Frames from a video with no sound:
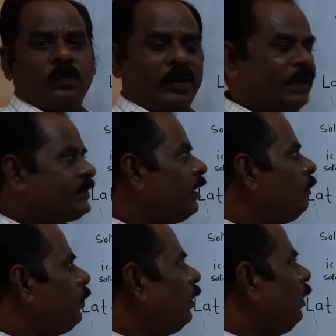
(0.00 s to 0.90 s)
For
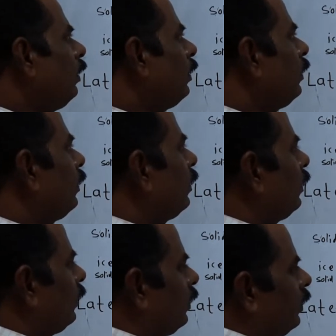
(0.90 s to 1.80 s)
example,
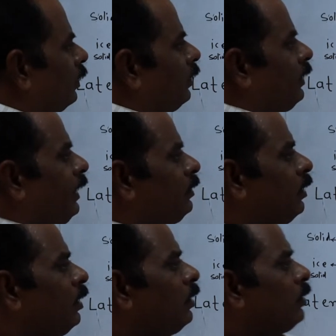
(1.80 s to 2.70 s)
take
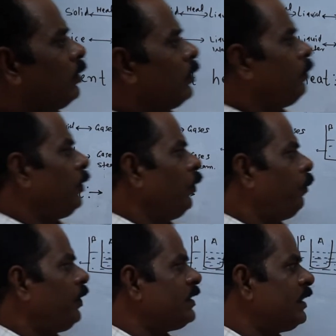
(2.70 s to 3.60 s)
the few
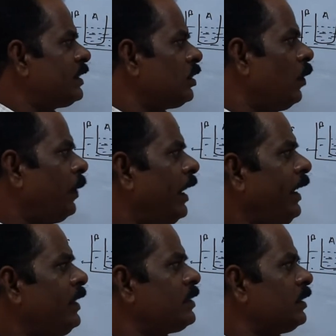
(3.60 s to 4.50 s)
pieces of
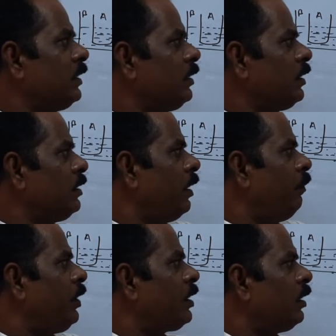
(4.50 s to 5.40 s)
ice in the
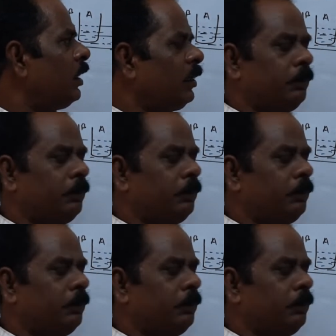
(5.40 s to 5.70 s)
beaker.